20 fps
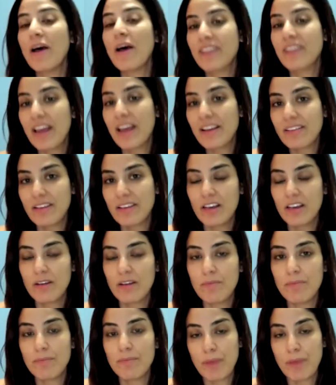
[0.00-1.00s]
as they see
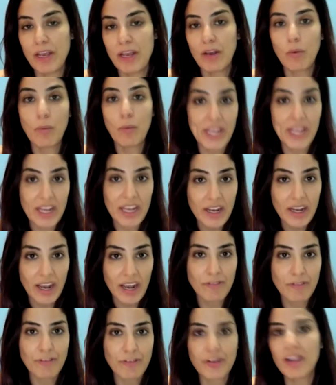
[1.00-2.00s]
him, being weak
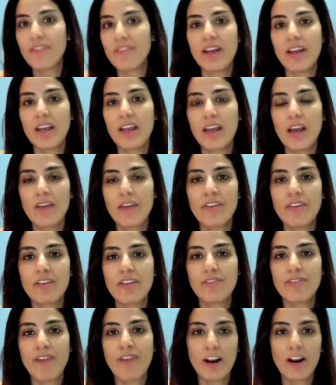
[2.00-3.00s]
and for giving
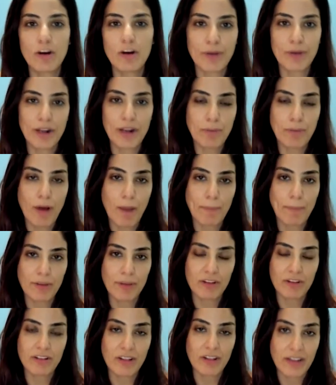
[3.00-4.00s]
this firebrand
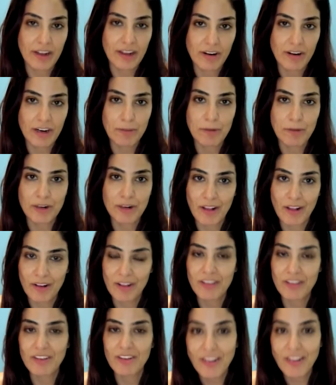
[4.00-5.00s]
populist cleric
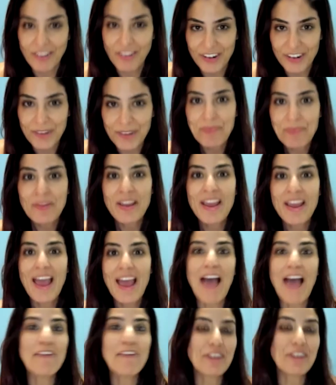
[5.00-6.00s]
Muqtada Sadr
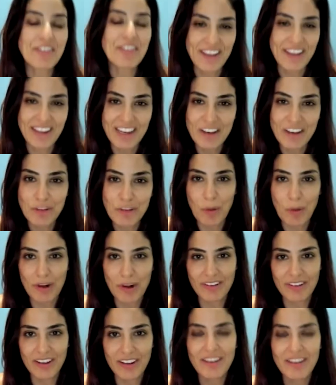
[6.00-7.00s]
everything he's
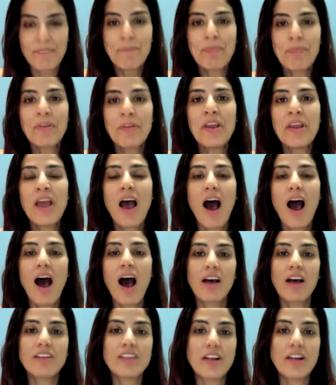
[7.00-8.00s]
wanted.
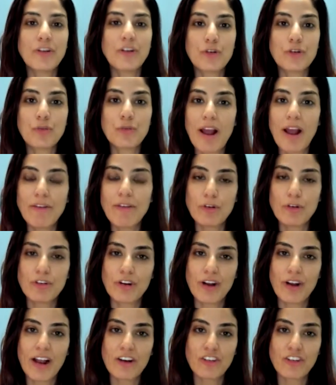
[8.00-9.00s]
Uh, rivals
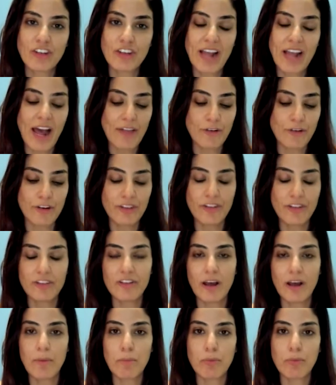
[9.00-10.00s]
are actually gathered in
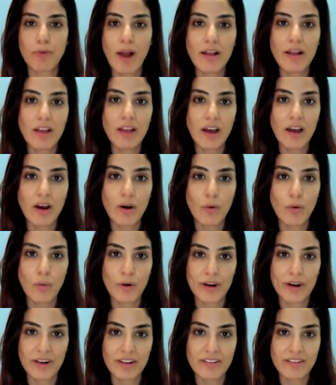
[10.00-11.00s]
this umbrella
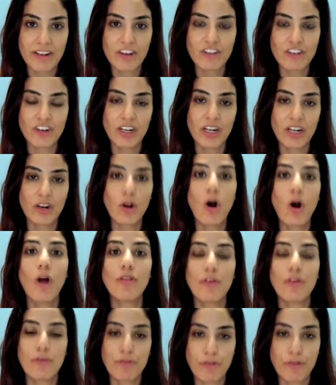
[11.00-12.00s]
organization
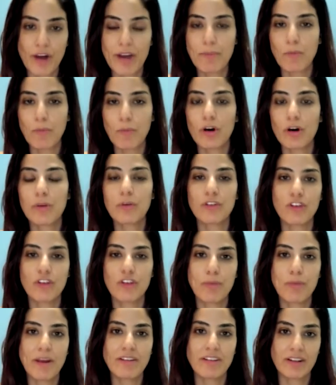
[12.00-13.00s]
called the Framework, which
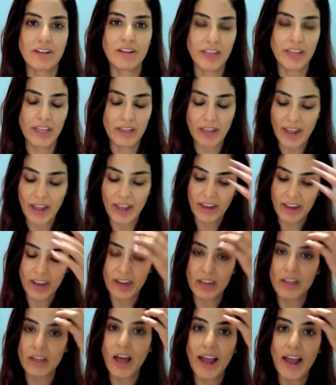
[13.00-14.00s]
is basically like
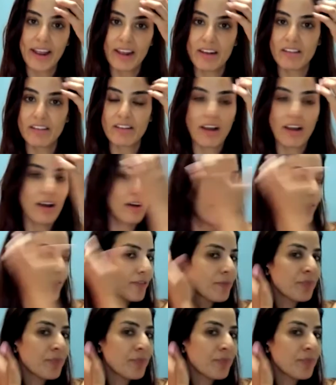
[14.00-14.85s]
an alliance of